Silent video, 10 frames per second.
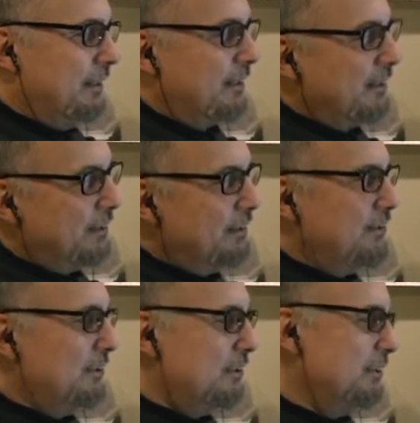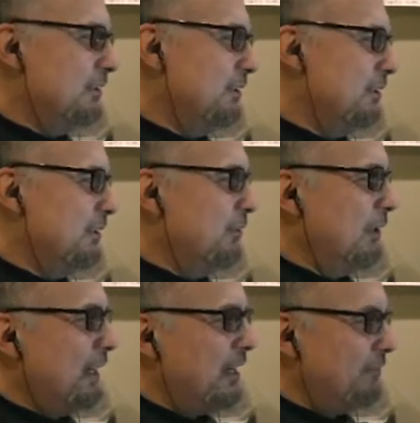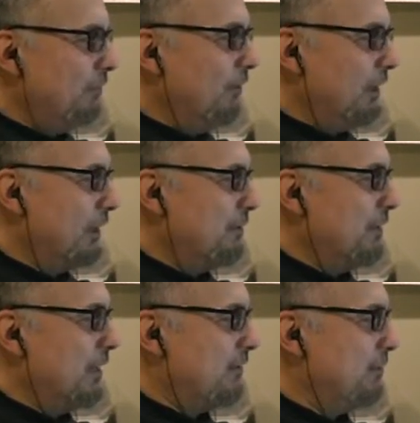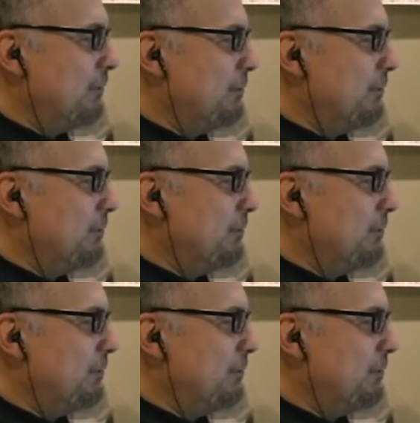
like, oh, we shouldn't, we can't afford it. I mean, that seems